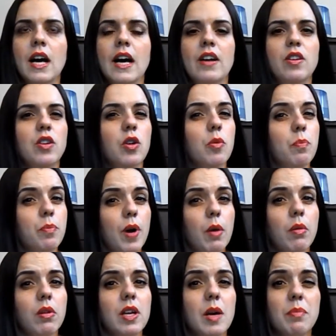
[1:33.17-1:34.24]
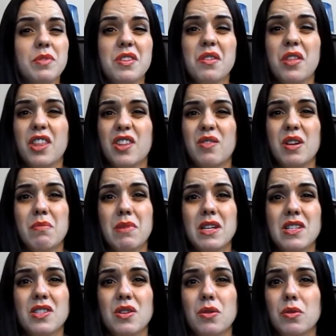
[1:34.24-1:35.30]
I don't know, probably up to 3
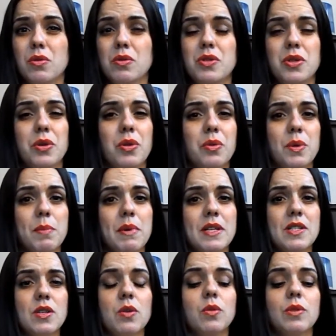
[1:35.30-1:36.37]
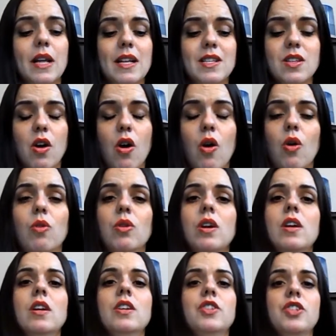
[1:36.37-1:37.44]
months old, 2-3 months old, that's
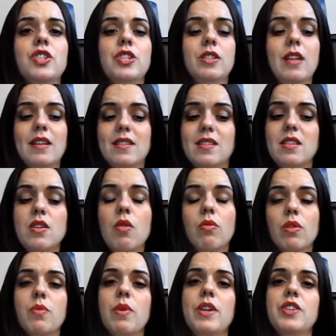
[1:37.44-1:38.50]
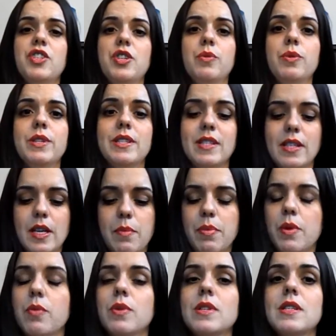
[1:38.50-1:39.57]
the only way she would sleep.
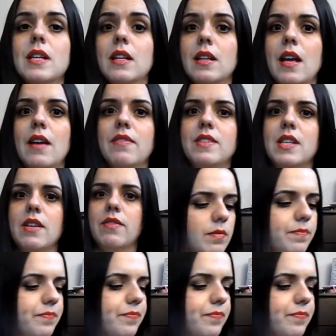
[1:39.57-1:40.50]
It was a lifesaver.